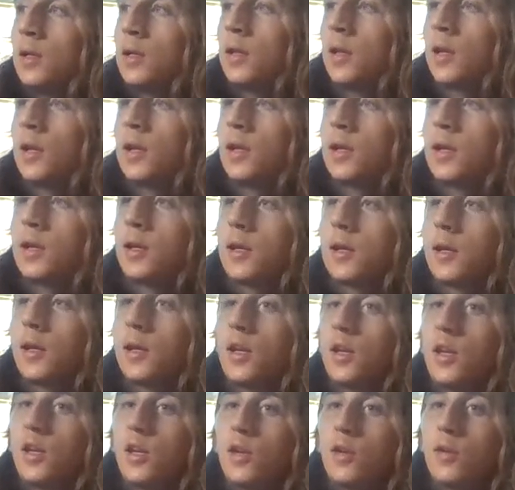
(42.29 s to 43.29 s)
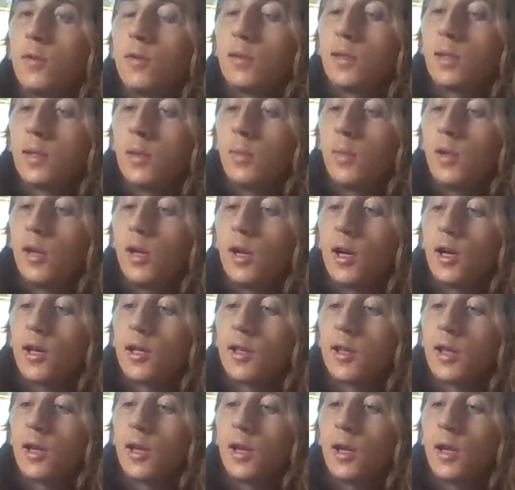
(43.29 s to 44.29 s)
like, it used to be, I
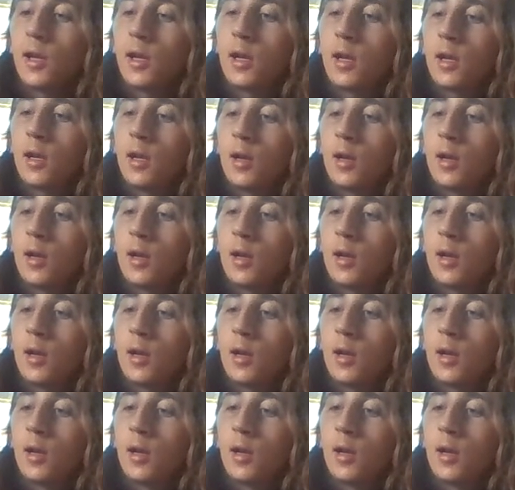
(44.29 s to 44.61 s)
think,